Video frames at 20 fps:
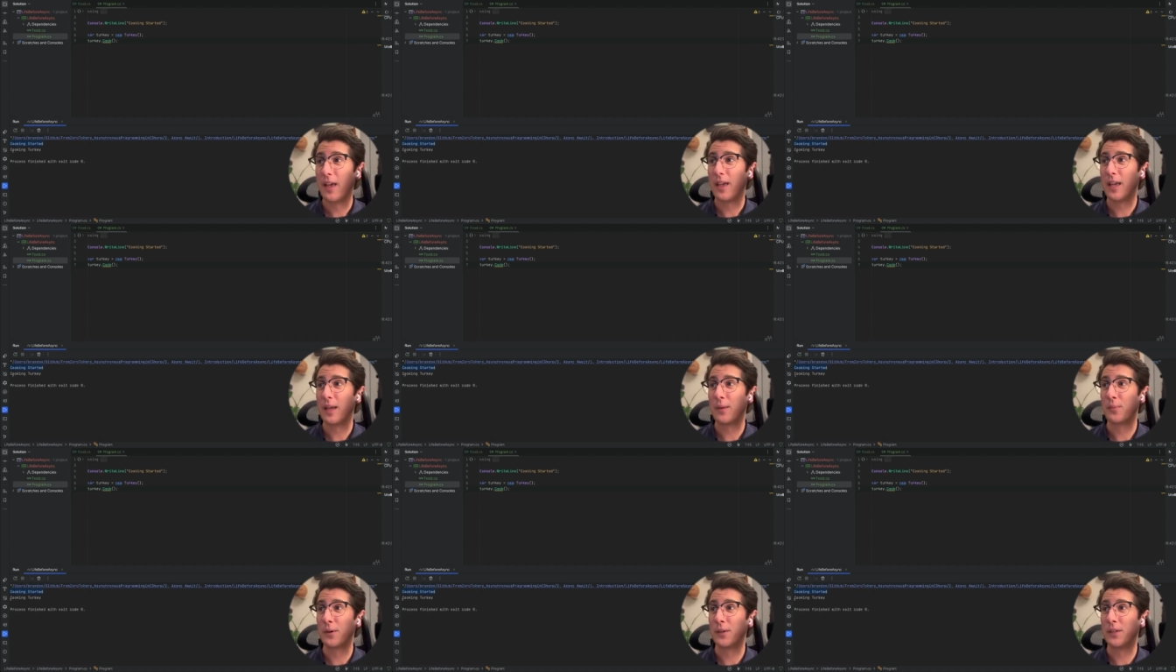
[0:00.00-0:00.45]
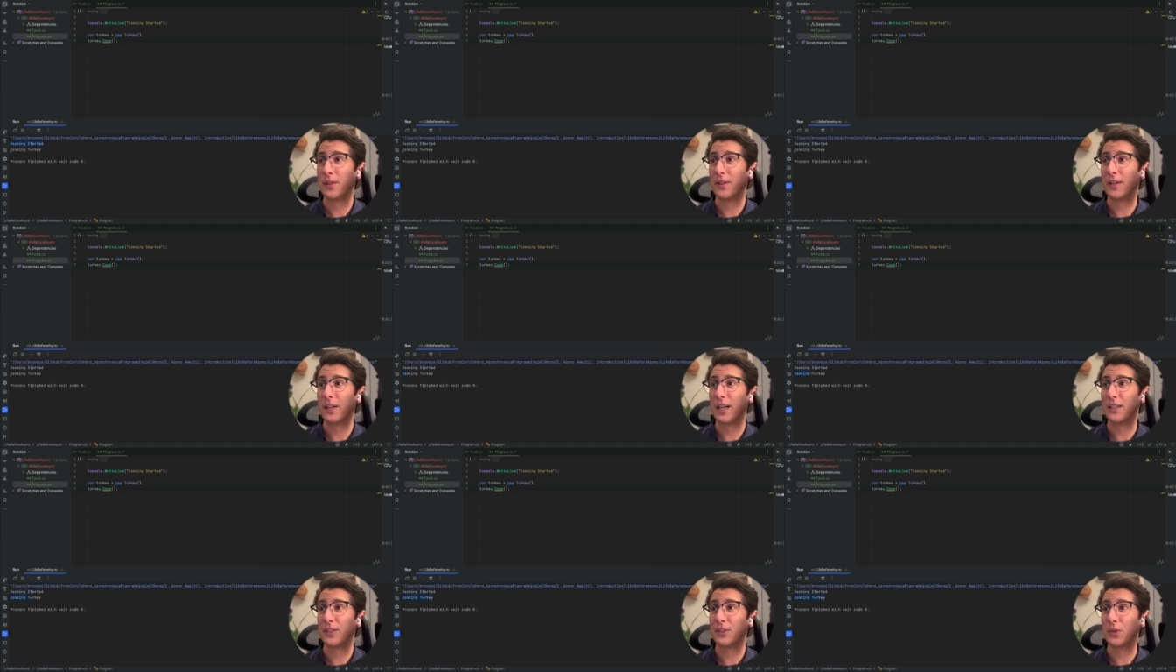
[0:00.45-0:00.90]
It printed to the
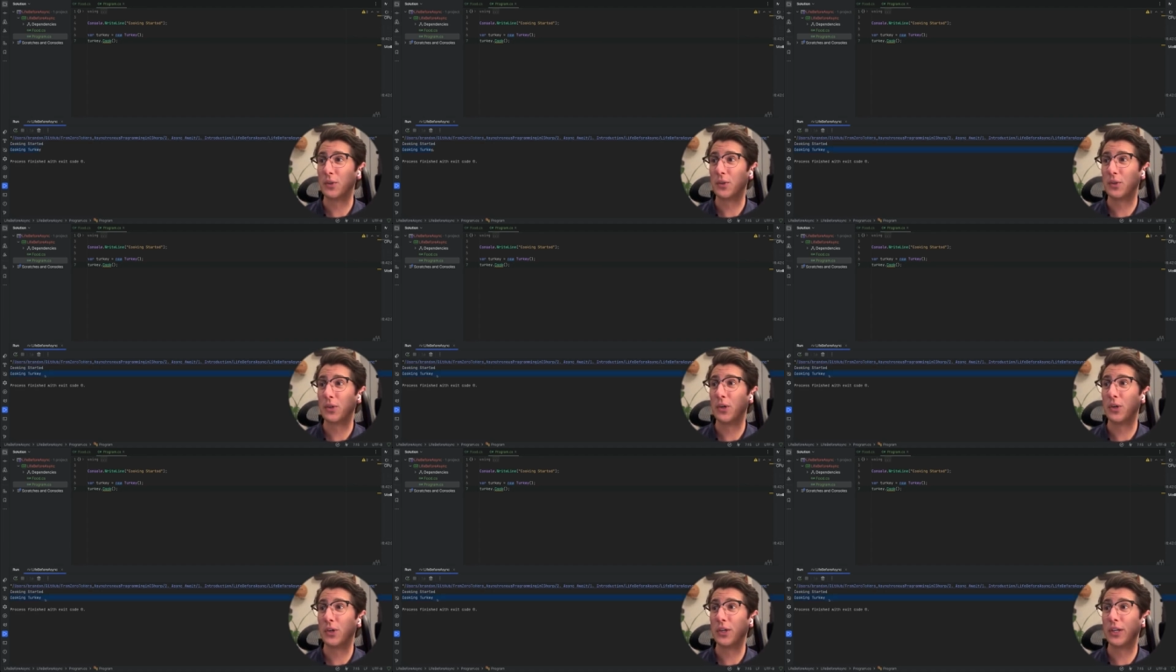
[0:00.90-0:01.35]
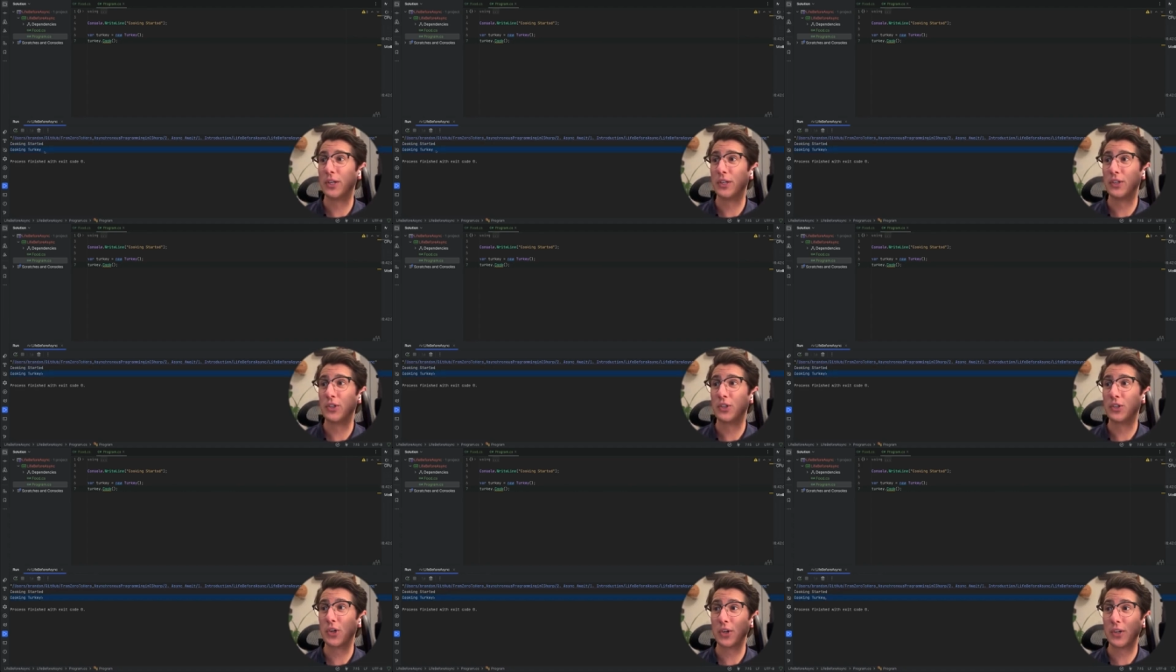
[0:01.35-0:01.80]
console
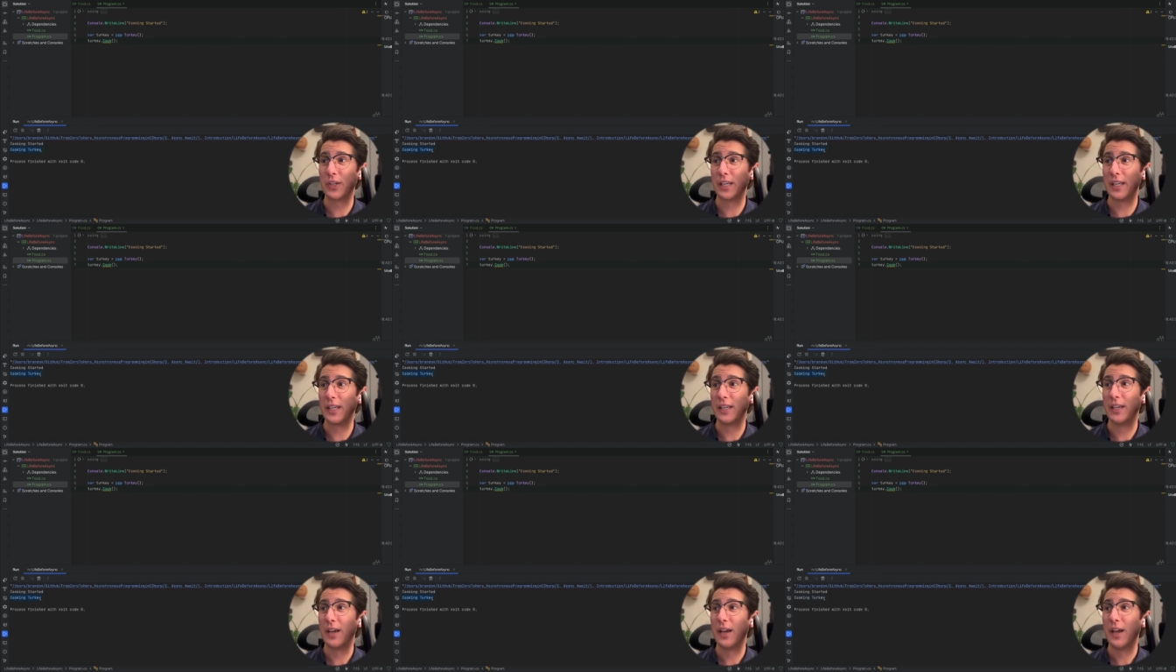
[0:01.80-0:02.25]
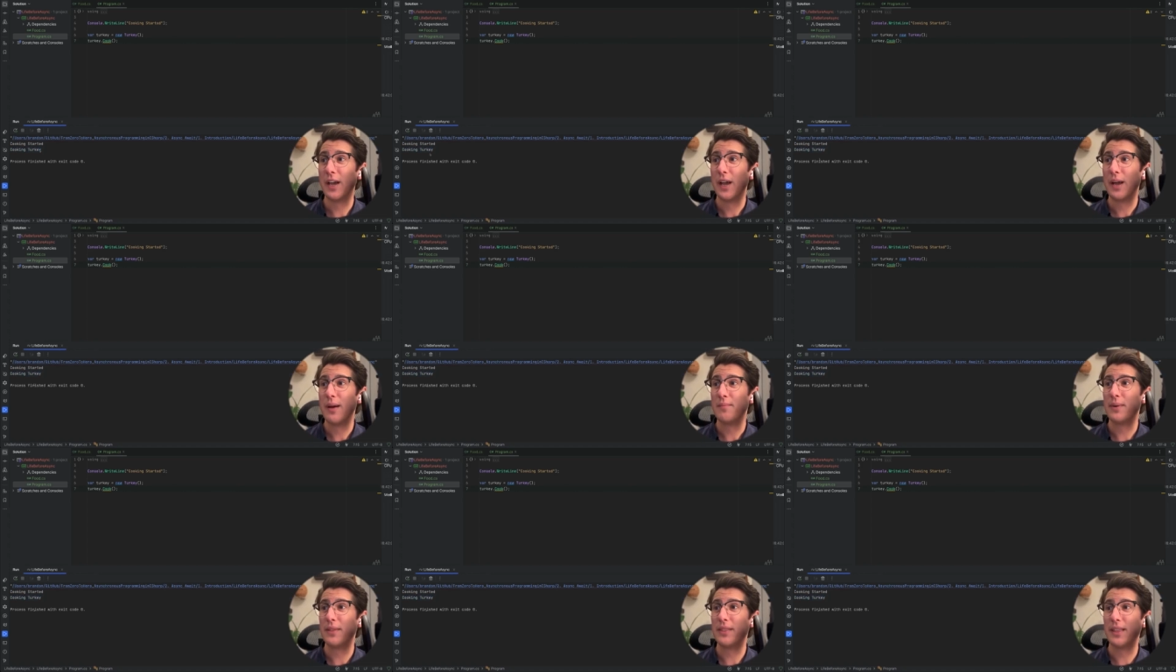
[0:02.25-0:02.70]
cooking turkey,
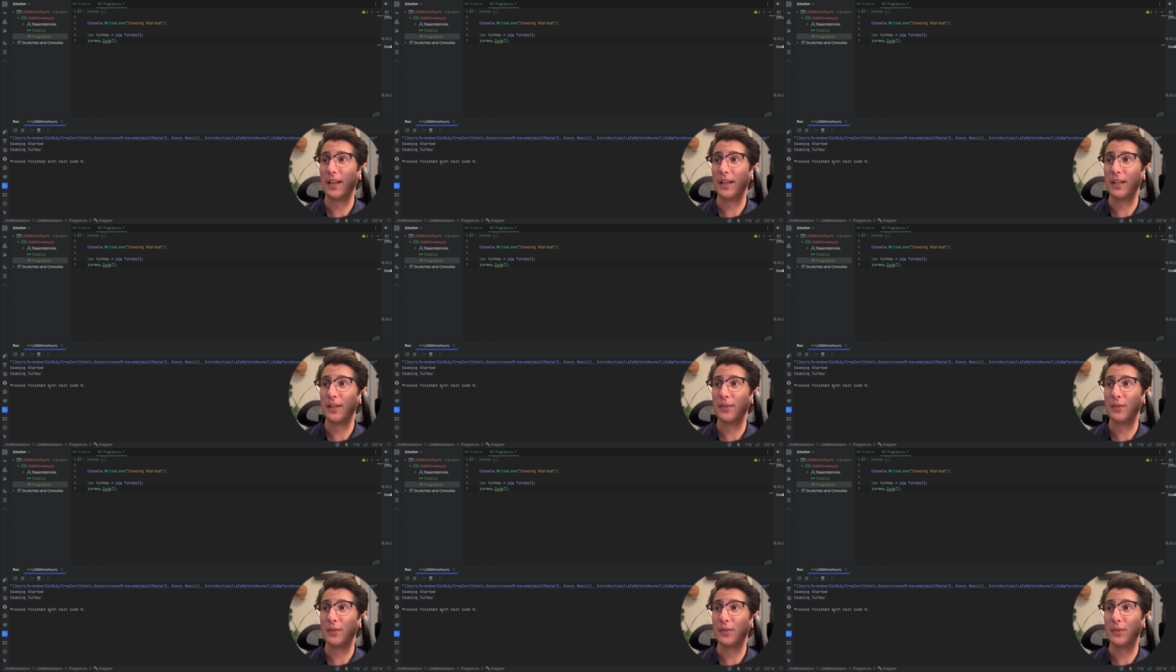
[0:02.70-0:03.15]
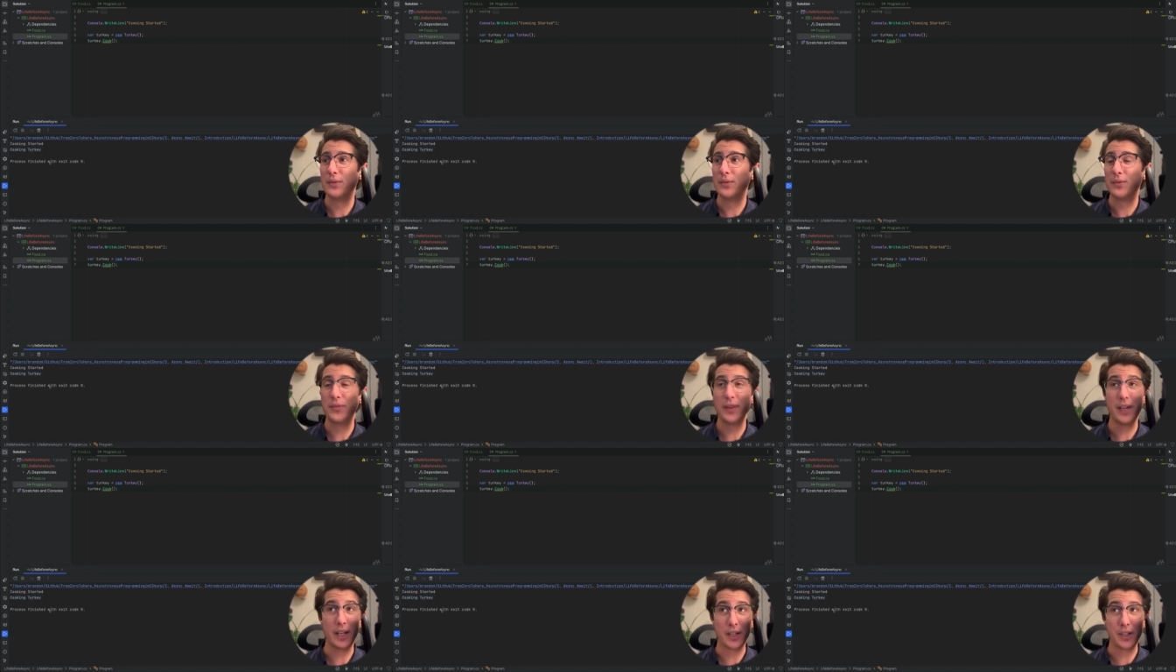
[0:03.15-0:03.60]
but then it
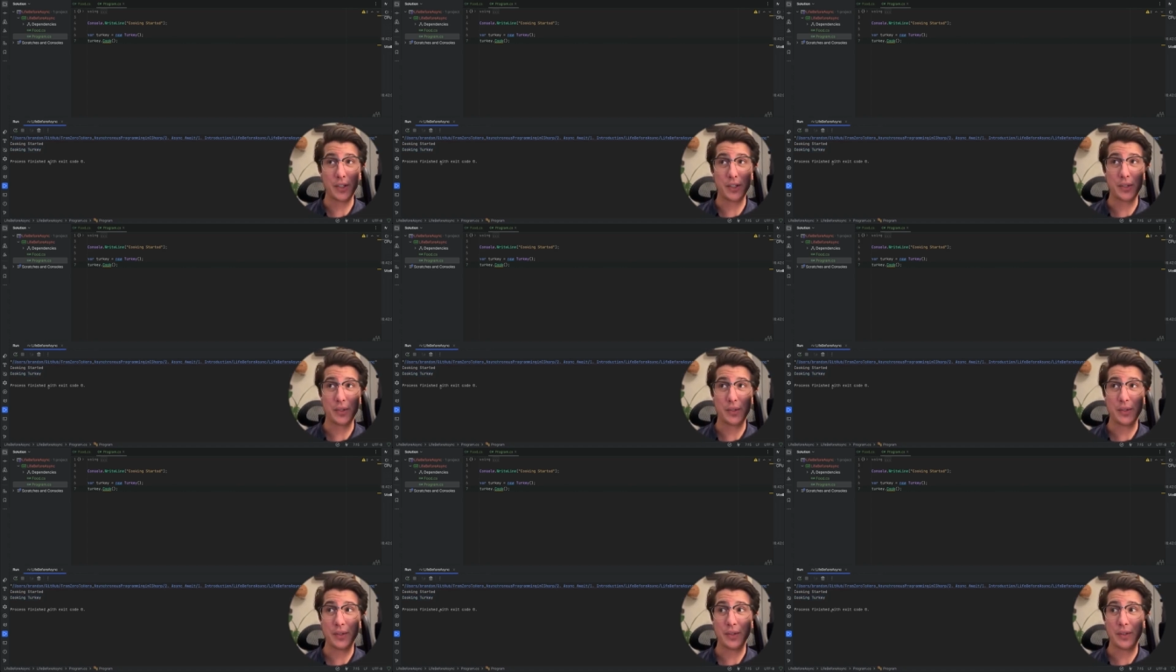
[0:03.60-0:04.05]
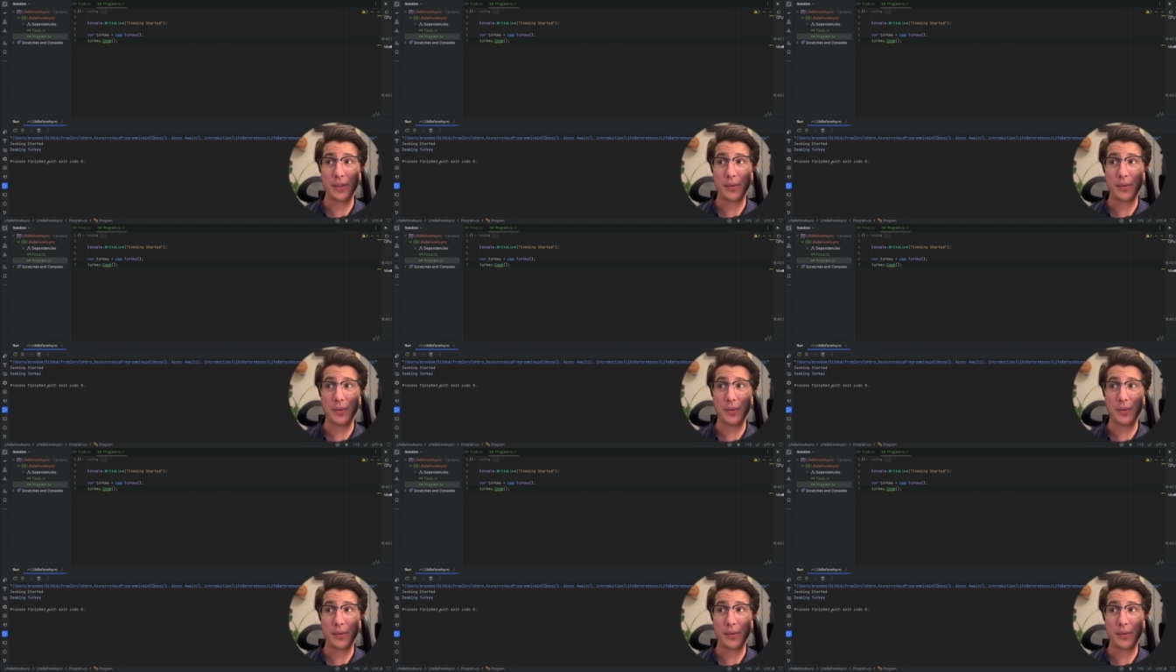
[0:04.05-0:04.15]
finished.